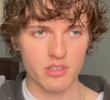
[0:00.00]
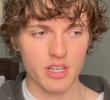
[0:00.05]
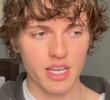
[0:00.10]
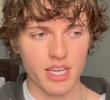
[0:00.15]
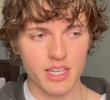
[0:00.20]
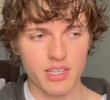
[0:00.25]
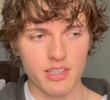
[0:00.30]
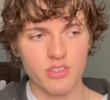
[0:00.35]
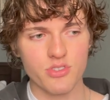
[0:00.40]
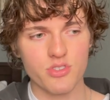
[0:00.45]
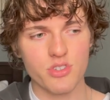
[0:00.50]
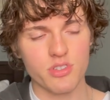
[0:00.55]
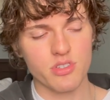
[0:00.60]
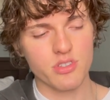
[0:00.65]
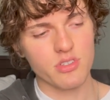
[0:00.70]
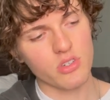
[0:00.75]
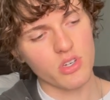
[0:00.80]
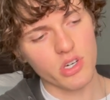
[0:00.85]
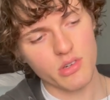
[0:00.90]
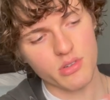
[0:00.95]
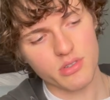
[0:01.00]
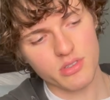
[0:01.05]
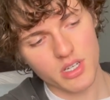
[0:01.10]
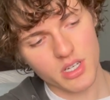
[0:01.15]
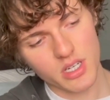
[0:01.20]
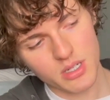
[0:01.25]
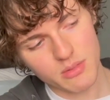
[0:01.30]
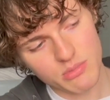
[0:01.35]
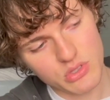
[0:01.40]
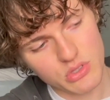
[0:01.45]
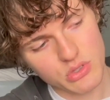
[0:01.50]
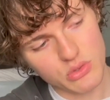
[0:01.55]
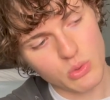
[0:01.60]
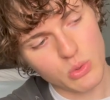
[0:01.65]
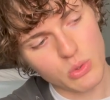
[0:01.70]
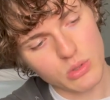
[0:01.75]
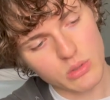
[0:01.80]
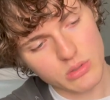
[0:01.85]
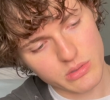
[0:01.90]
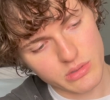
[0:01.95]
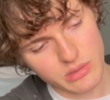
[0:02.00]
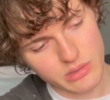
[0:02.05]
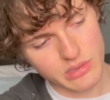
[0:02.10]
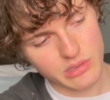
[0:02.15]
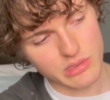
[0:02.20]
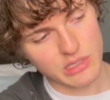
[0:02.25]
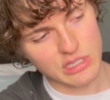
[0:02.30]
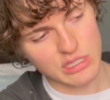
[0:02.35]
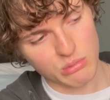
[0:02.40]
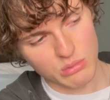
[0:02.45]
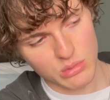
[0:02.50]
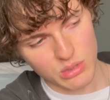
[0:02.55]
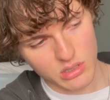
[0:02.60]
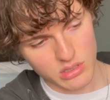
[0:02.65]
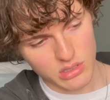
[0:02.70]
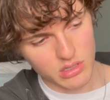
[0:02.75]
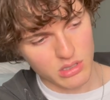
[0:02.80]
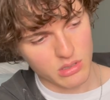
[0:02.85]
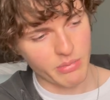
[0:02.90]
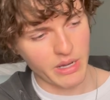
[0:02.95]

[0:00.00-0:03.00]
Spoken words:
and it just goes up towards this murder,